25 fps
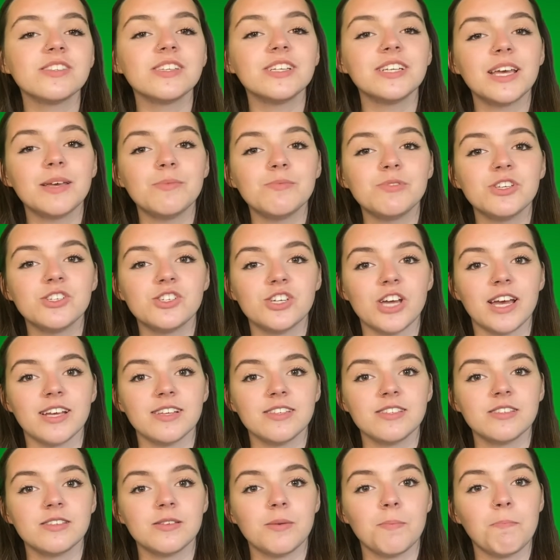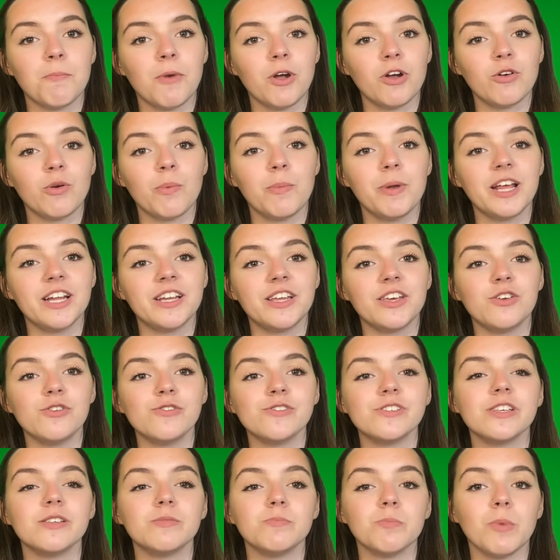name suggests, microblading
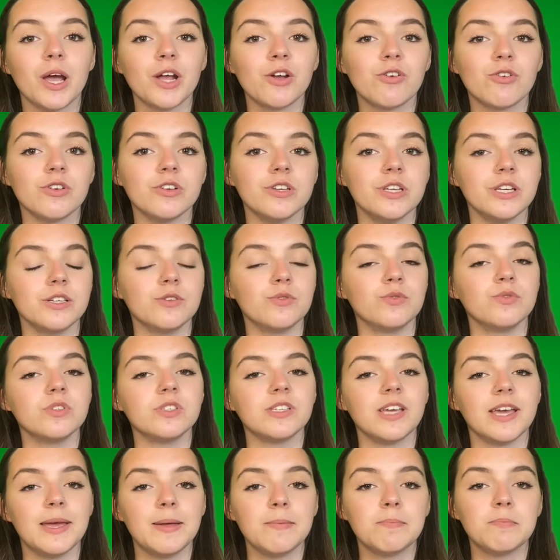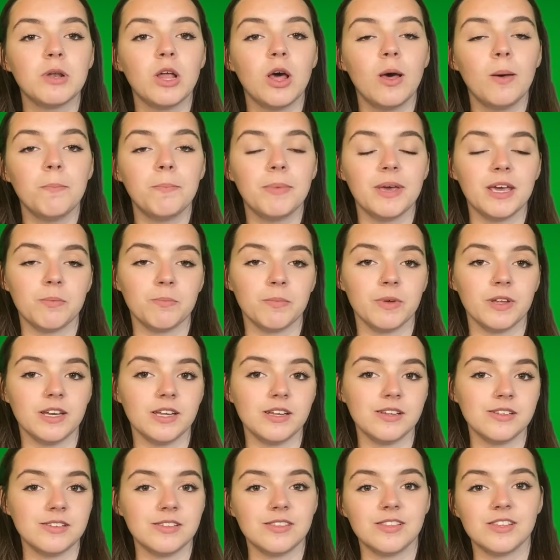uses microneedles to implant pigment
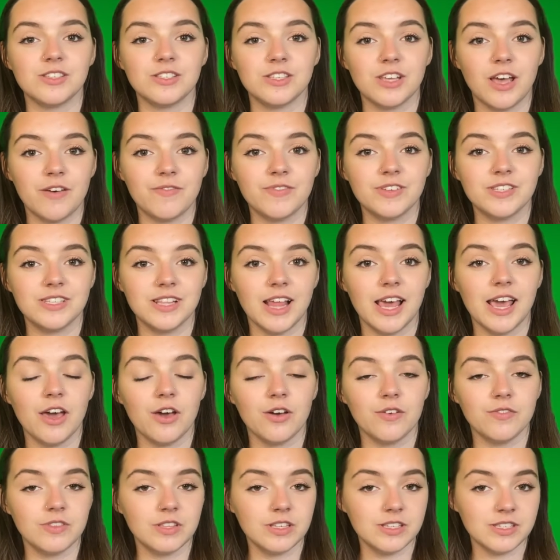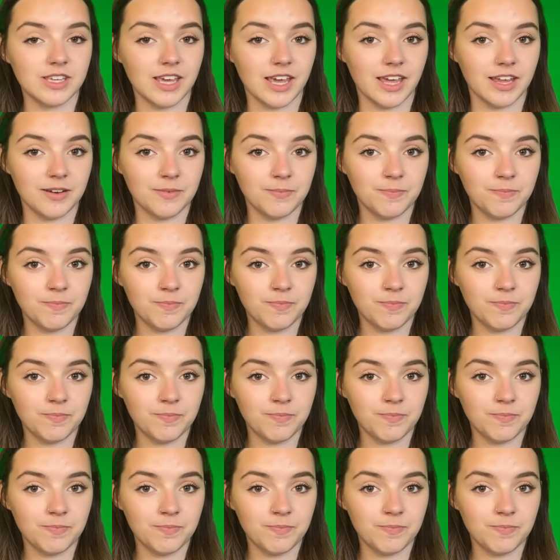into the surface layer of the skin.